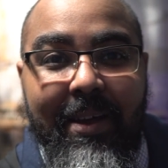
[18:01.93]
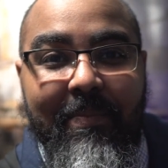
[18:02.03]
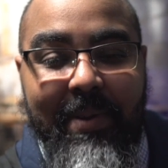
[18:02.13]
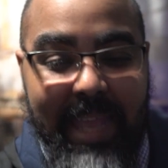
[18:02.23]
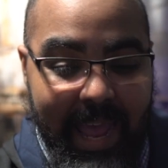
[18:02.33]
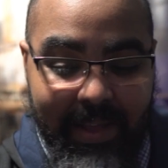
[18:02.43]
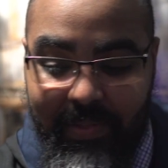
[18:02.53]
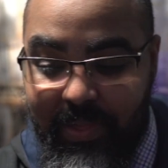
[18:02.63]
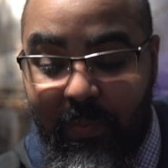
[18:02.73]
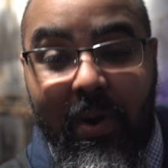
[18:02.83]
But yeah,
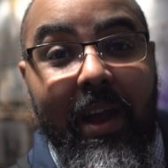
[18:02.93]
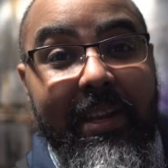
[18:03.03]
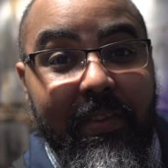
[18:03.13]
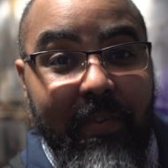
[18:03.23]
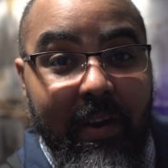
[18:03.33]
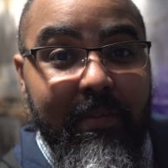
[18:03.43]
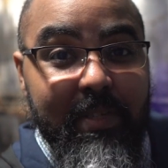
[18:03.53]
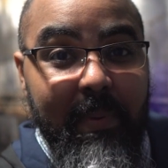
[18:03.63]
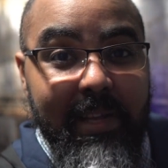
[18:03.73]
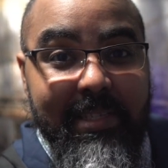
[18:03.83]
the wand is very
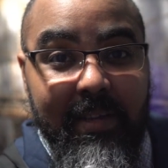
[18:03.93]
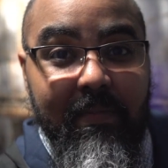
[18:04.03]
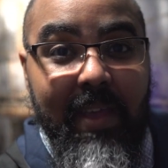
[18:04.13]
responsive